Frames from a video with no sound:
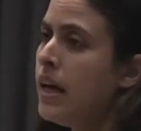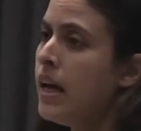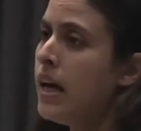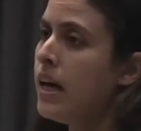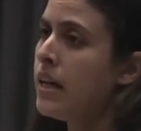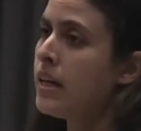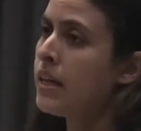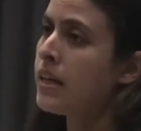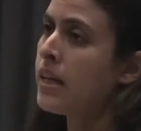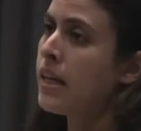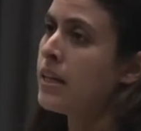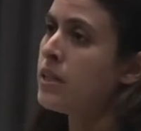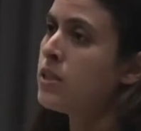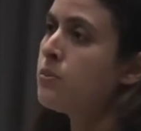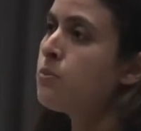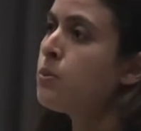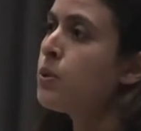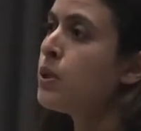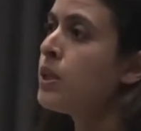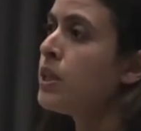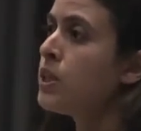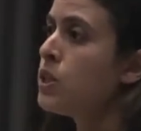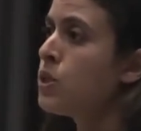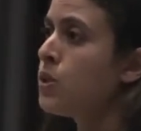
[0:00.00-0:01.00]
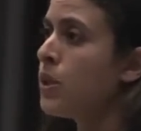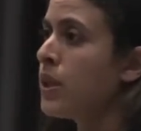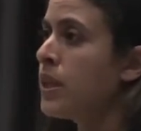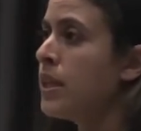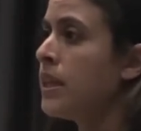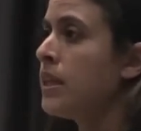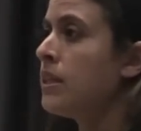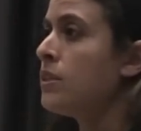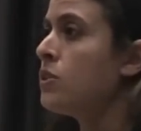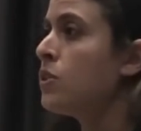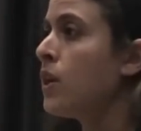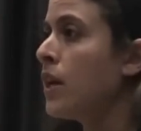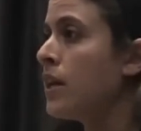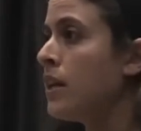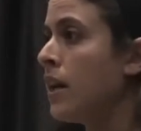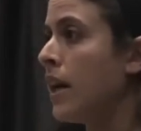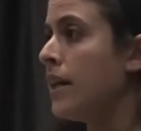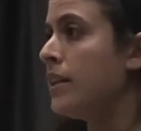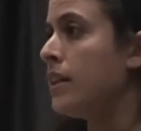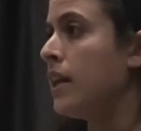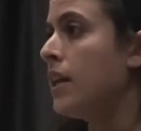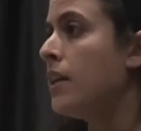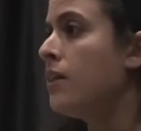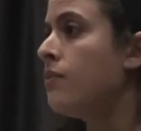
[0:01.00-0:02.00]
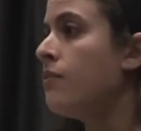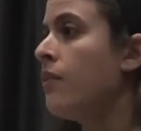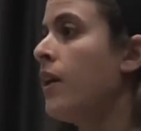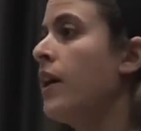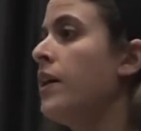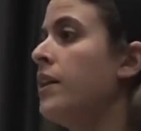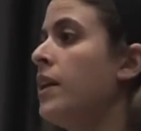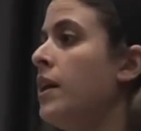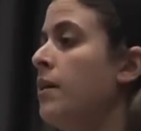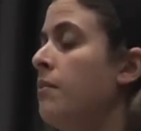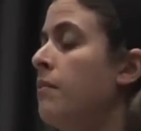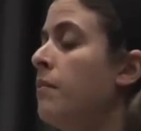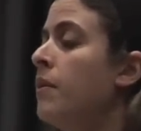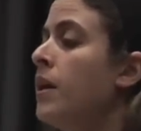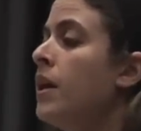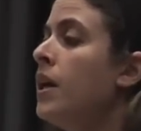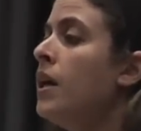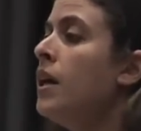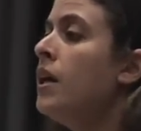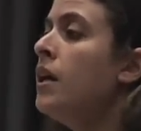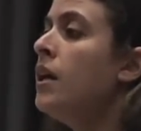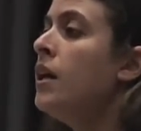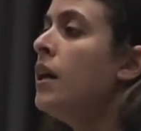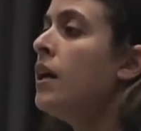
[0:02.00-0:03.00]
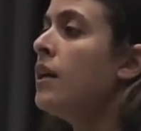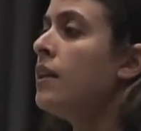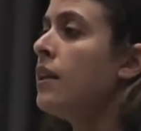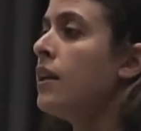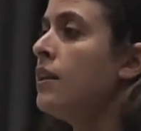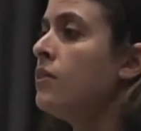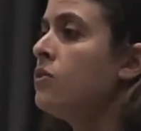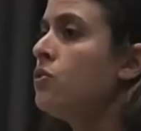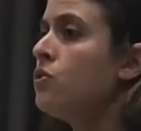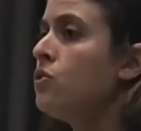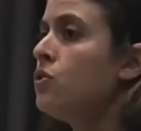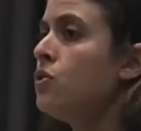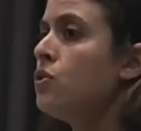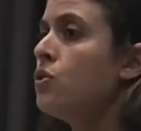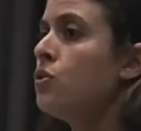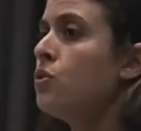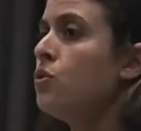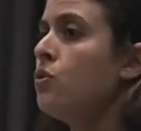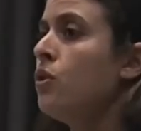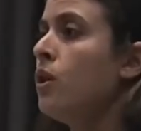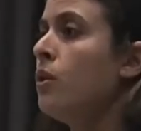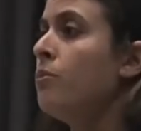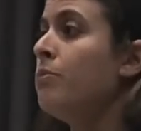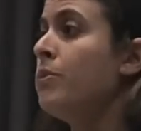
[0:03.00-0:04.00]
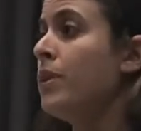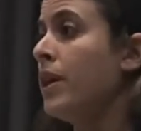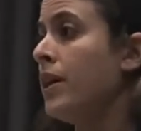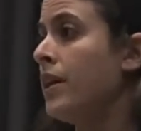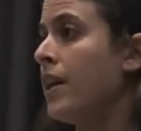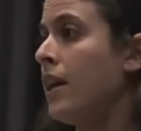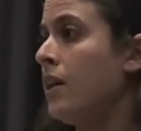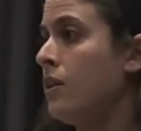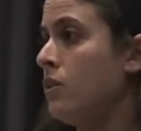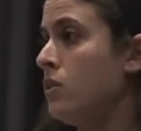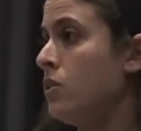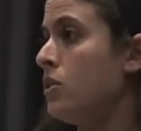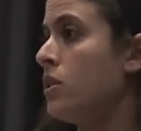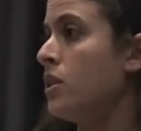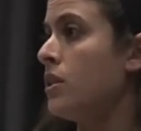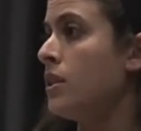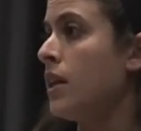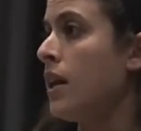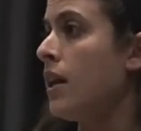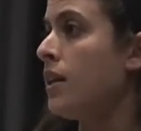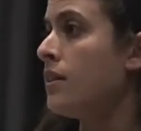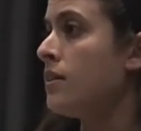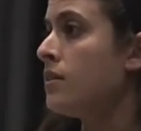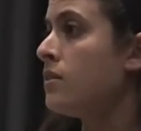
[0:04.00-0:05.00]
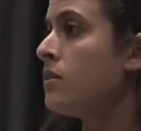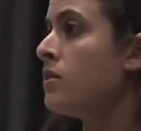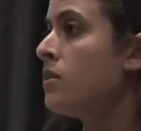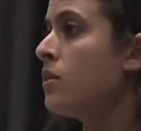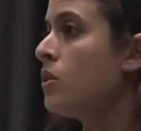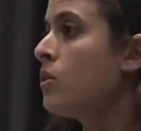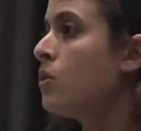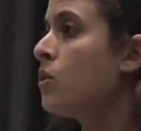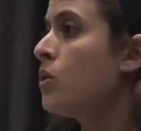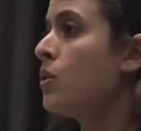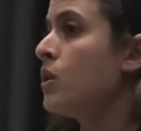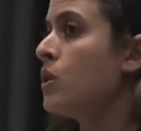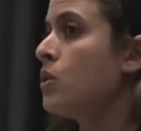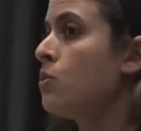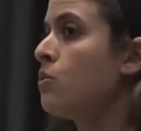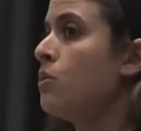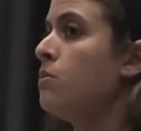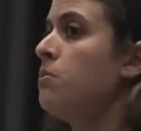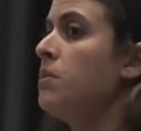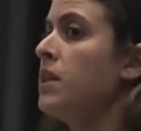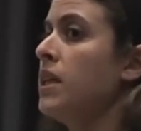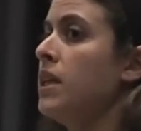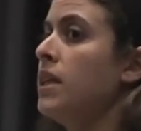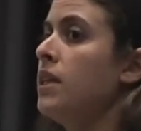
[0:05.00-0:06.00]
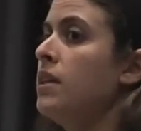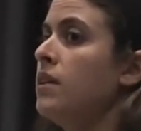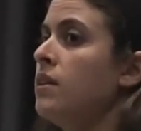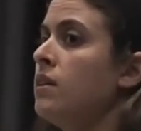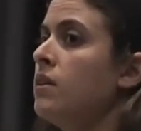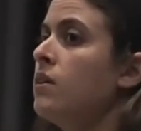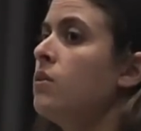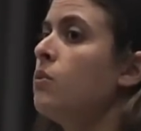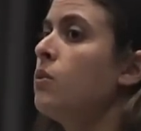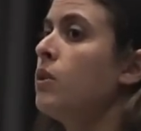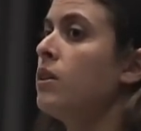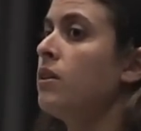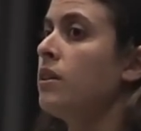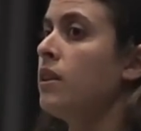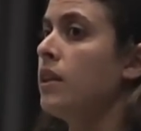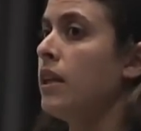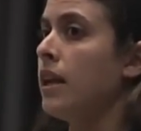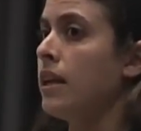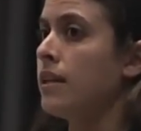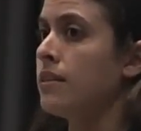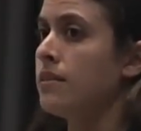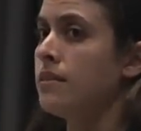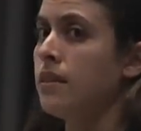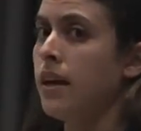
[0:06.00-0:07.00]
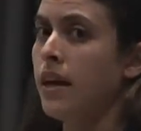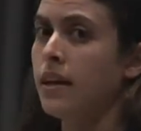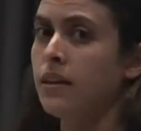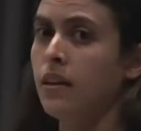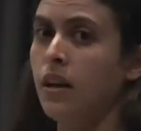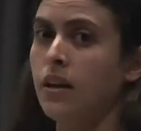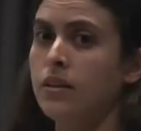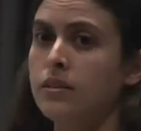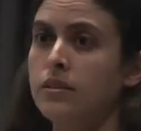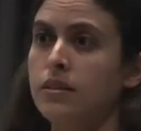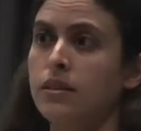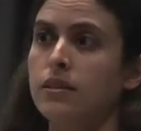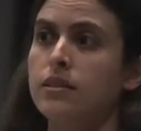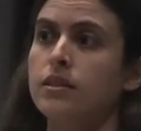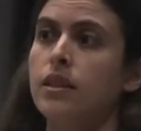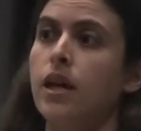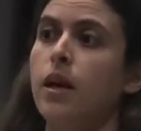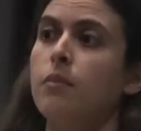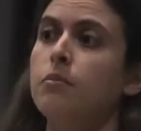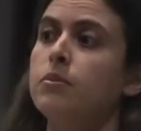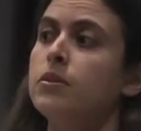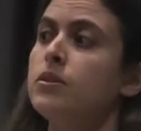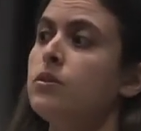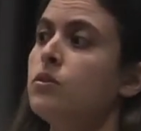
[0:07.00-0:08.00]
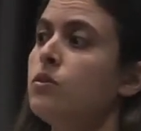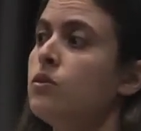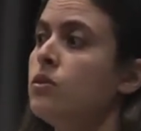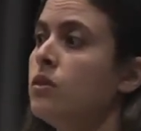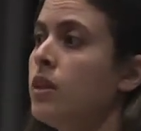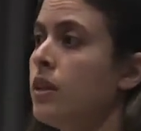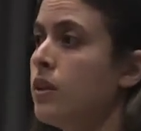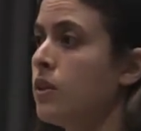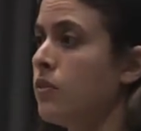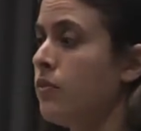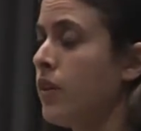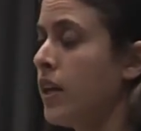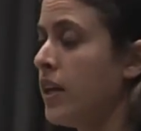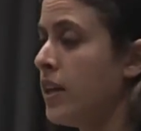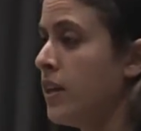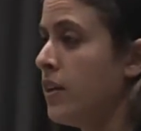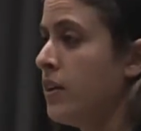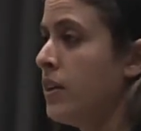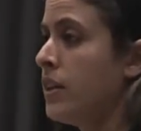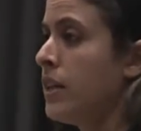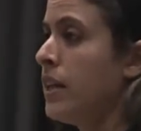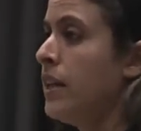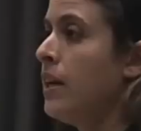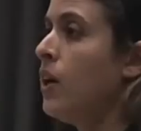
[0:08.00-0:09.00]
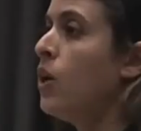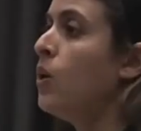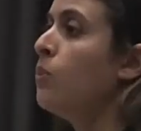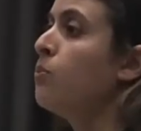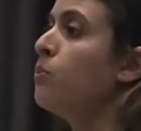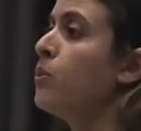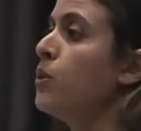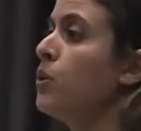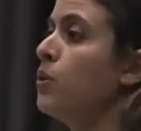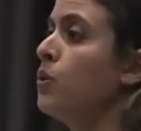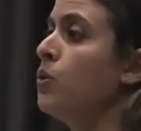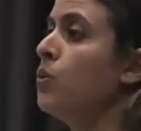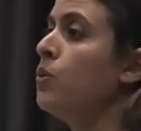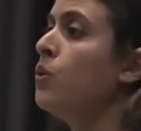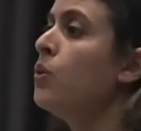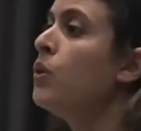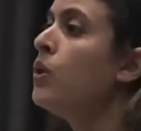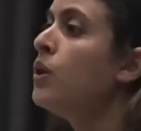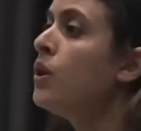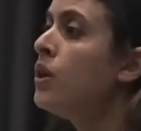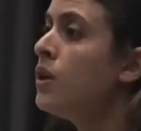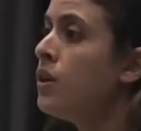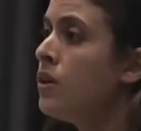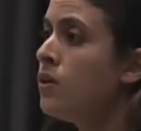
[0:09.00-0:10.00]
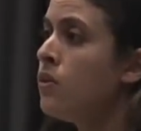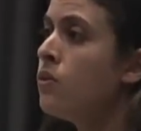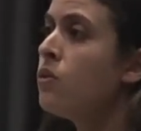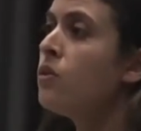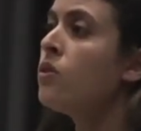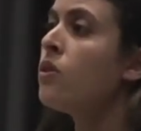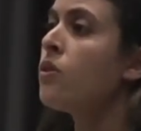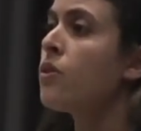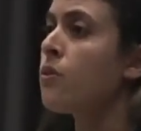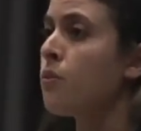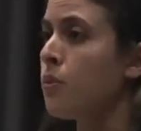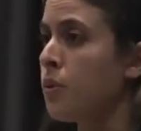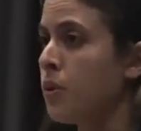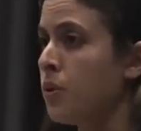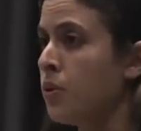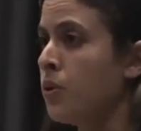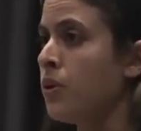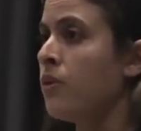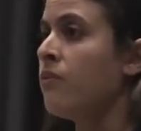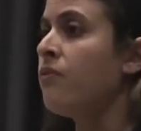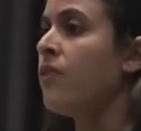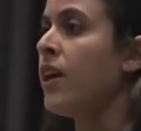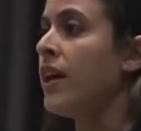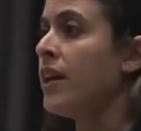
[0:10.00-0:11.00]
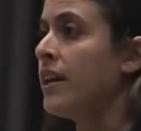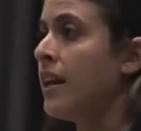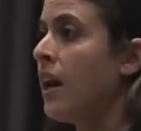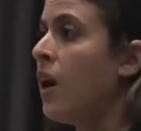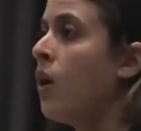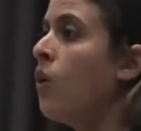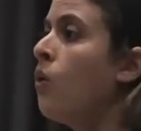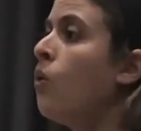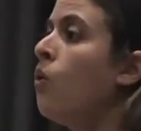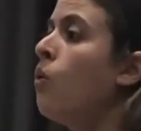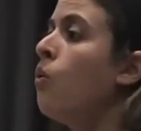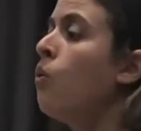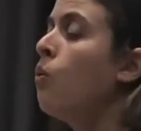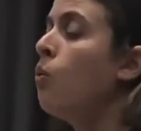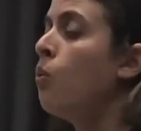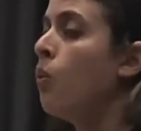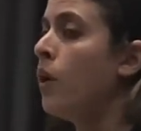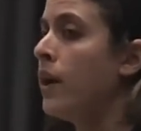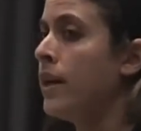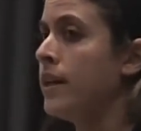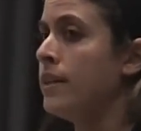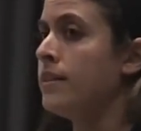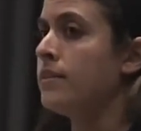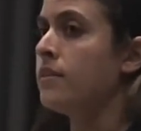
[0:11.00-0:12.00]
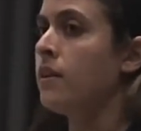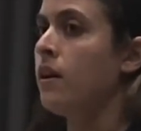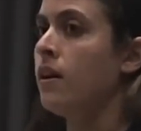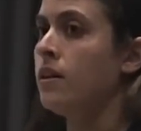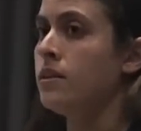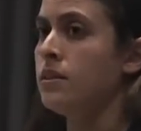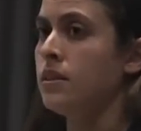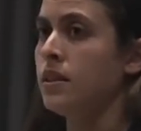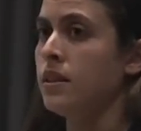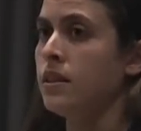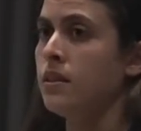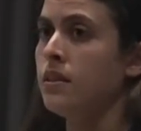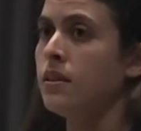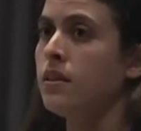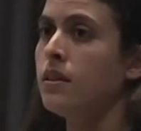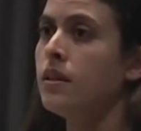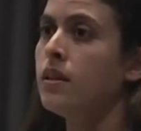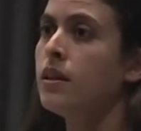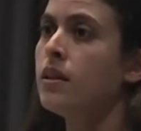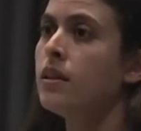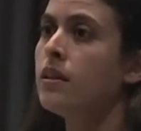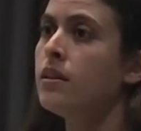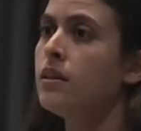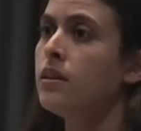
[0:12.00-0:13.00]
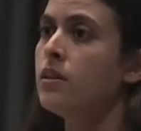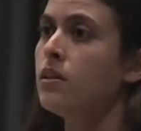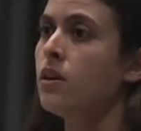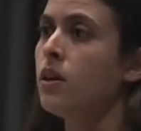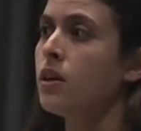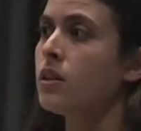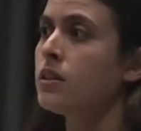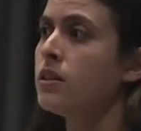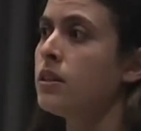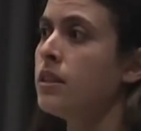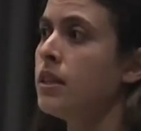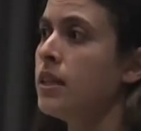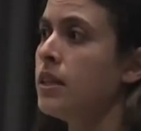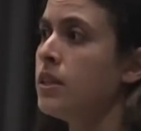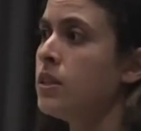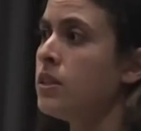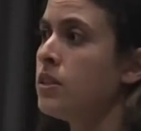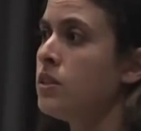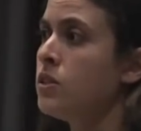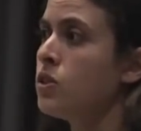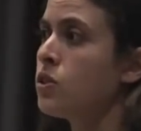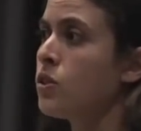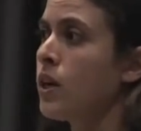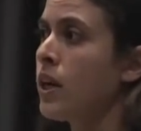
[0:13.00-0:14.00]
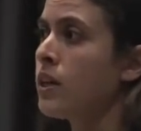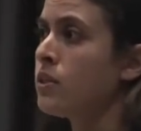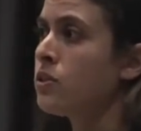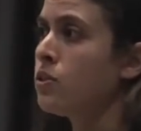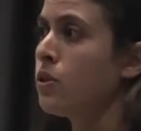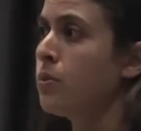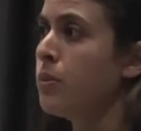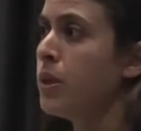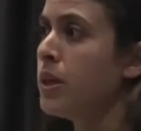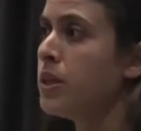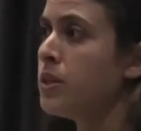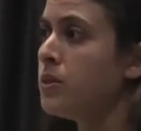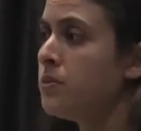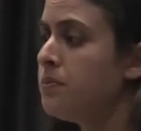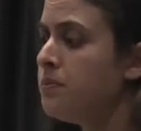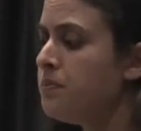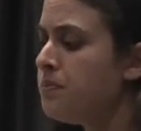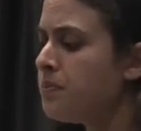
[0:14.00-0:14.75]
And it gets pretty tricky to try to identify them unless you do a blood allergy test, which would be one of the next diagnostic steps that your veterinarian can help you through to find out what is causing the dog to itch and scratch so much.